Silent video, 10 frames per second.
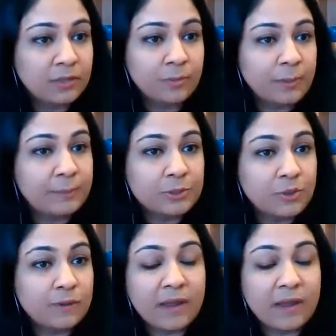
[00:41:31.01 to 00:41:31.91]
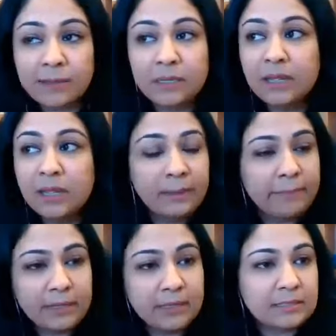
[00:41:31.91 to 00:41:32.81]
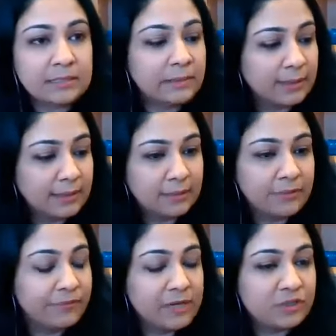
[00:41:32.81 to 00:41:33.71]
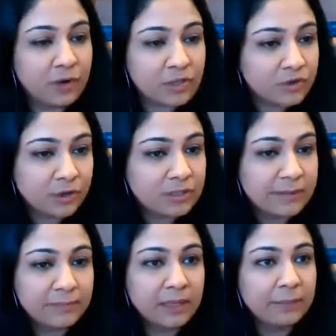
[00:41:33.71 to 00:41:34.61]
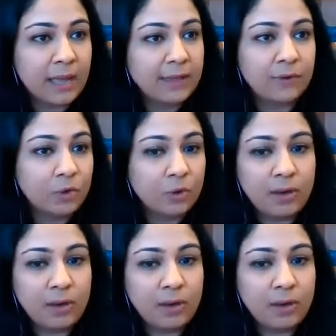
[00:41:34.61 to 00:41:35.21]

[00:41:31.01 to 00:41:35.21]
Your paper is doing fine. I mean, might need some restructuring or something, but I don't know.